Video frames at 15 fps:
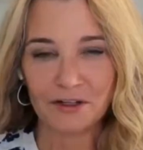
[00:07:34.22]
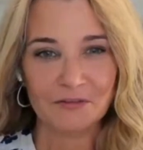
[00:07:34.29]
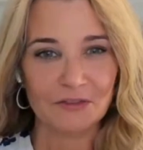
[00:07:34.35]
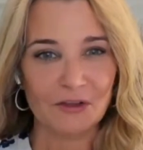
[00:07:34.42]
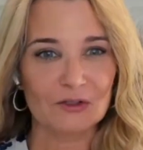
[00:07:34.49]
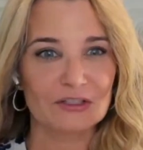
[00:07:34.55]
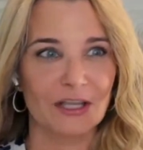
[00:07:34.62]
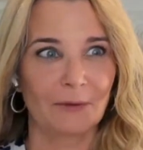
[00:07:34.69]
One of
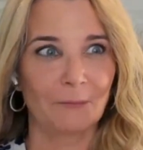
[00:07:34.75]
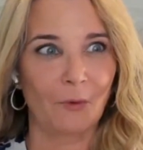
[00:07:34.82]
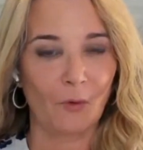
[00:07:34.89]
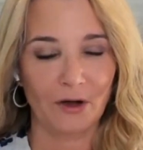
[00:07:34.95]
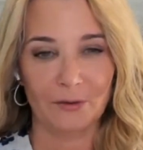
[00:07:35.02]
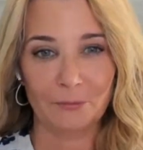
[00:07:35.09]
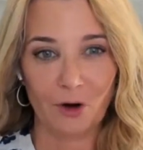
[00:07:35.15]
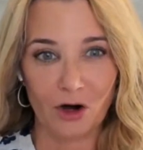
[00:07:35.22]
those
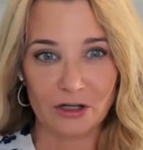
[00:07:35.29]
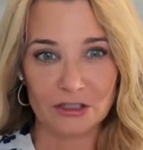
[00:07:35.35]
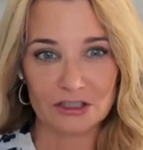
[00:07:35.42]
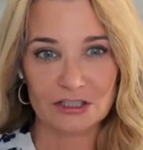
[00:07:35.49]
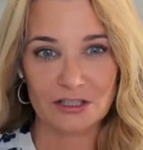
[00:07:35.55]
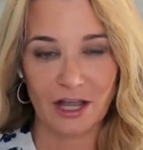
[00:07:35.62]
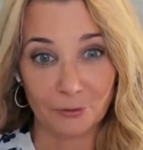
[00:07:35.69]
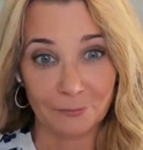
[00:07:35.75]
important
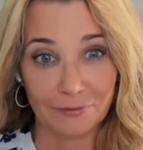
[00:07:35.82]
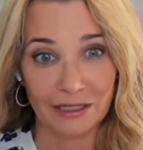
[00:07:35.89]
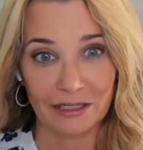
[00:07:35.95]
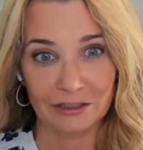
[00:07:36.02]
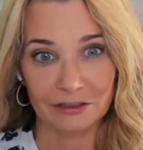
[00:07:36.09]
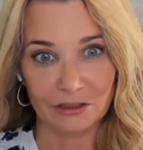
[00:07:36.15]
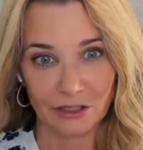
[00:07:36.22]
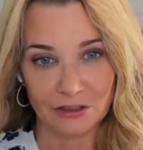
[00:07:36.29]
parts for
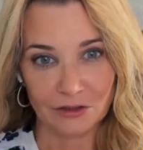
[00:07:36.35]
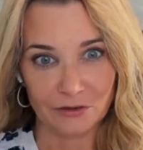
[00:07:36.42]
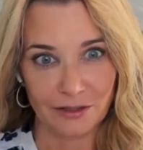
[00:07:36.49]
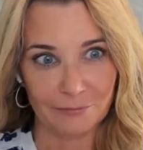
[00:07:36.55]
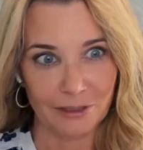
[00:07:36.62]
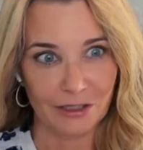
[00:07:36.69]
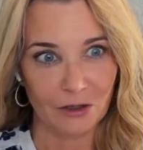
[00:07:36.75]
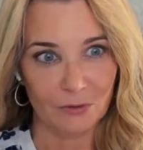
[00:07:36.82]
me, and you
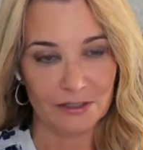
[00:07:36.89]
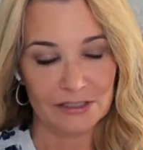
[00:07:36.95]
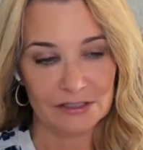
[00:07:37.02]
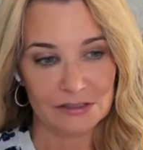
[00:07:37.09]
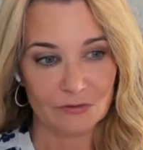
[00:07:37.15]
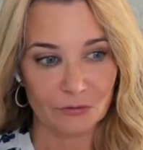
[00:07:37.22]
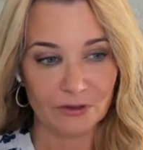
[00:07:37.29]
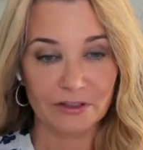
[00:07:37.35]
let me know,
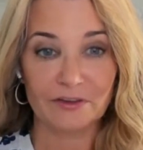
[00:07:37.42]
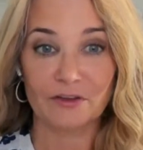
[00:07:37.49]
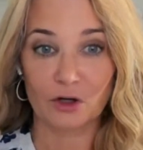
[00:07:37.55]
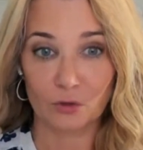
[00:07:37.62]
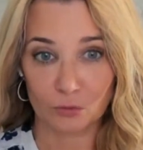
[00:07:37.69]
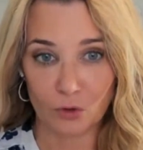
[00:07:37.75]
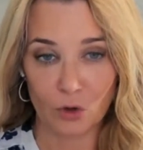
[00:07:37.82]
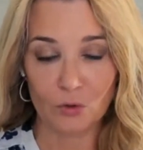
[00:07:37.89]
is really the
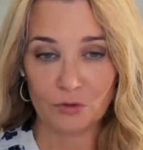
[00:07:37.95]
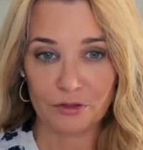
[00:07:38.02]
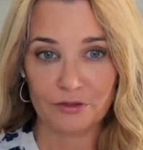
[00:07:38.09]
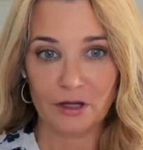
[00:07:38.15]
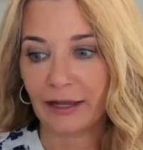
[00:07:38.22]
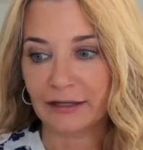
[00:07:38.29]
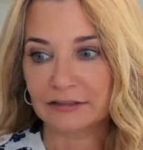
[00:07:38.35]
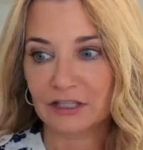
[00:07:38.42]
growth
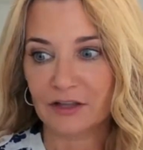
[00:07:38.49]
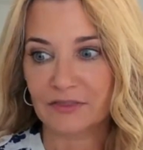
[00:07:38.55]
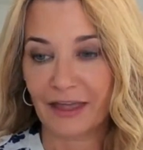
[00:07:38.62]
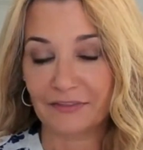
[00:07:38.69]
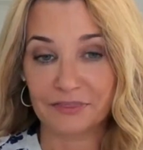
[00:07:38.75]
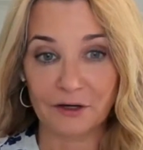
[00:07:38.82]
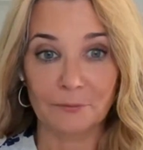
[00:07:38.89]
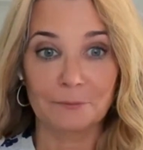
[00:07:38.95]
and
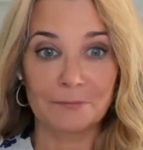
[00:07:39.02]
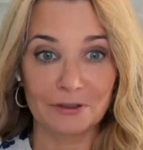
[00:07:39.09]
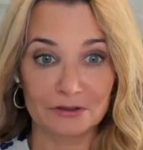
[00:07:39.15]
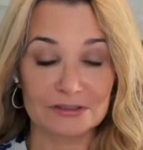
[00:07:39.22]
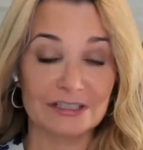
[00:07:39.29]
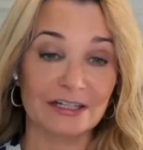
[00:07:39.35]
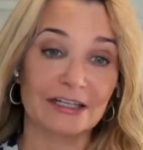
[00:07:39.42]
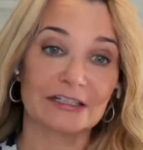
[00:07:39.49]
that they're
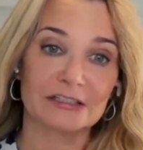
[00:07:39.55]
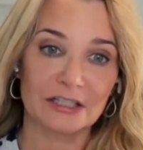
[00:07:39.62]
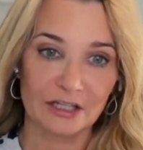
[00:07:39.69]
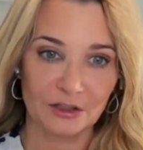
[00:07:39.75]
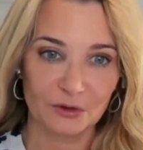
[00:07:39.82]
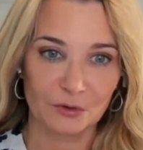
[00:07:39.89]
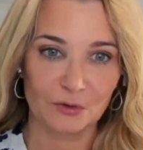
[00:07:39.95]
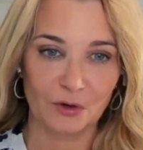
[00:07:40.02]
built to
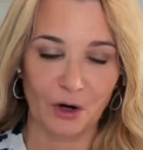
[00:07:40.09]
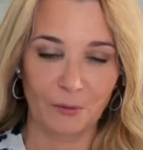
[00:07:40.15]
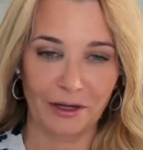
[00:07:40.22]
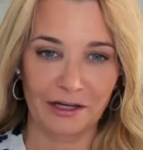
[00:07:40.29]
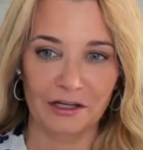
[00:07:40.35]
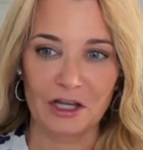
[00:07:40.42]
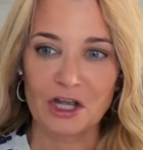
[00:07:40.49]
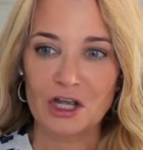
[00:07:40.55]
continue
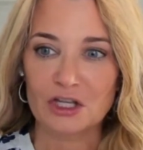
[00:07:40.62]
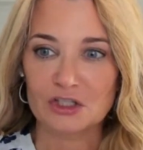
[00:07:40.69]
growing.